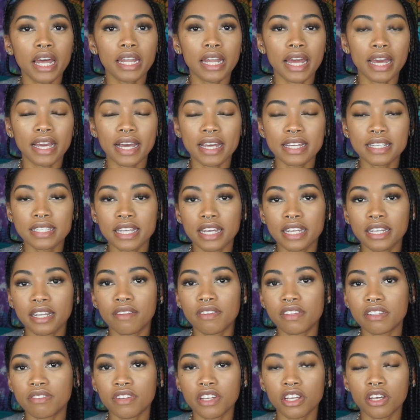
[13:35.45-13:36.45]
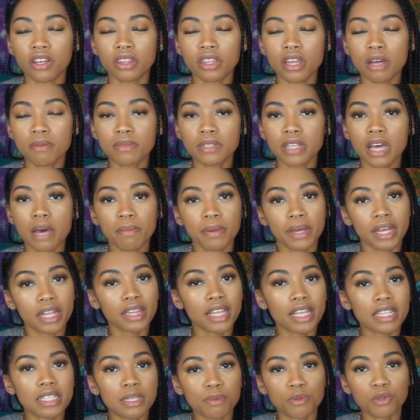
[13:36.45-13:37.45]
Like I said, give this video a thumbs up, hit
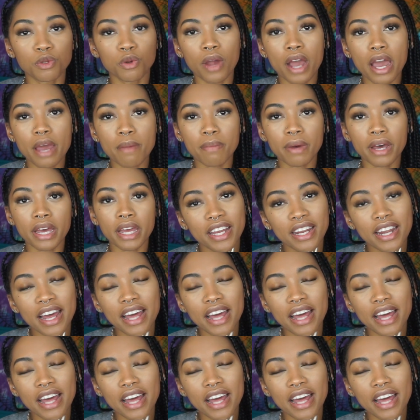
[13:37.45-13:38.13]
that subscribe button.